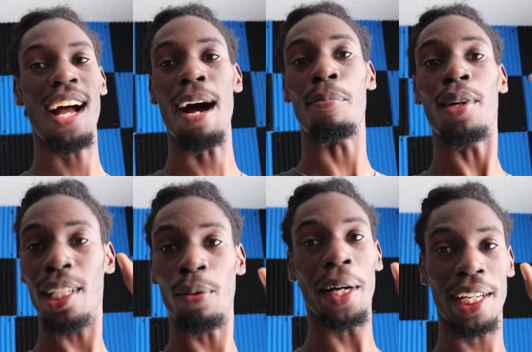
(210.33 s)
I'm
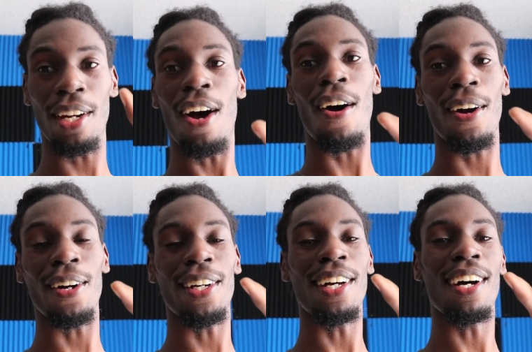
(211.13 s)
really working
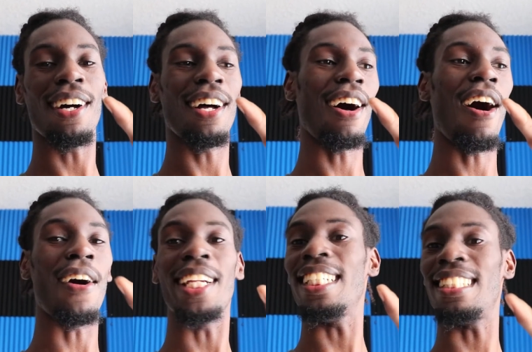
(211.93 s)
hard
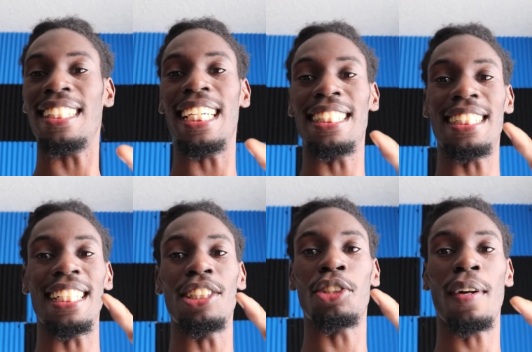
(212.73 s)
on these skits
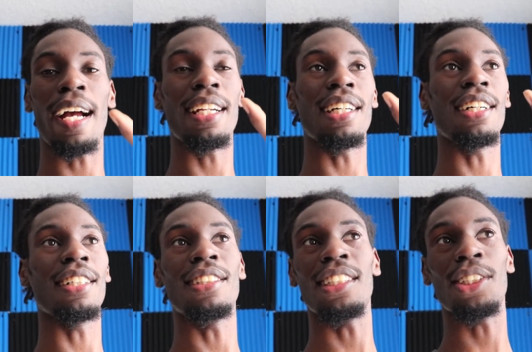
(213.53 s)
and trying
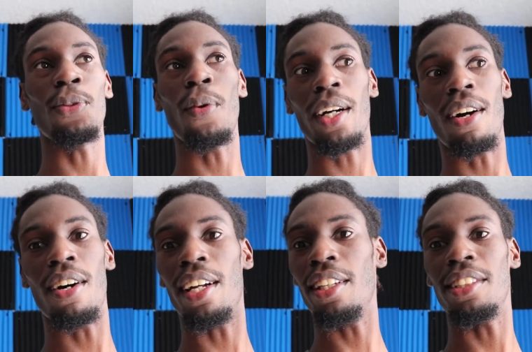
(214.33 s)
to just work
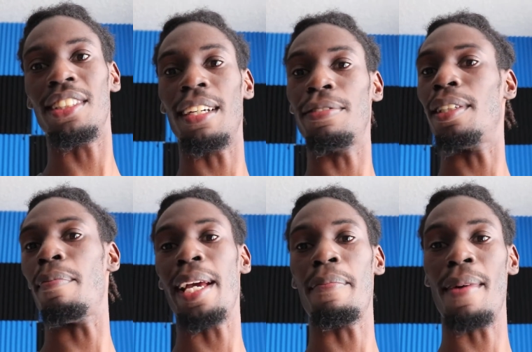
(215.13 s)
on other stuff to
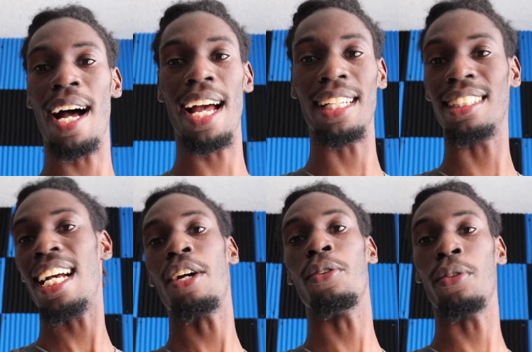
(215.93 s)
make my channel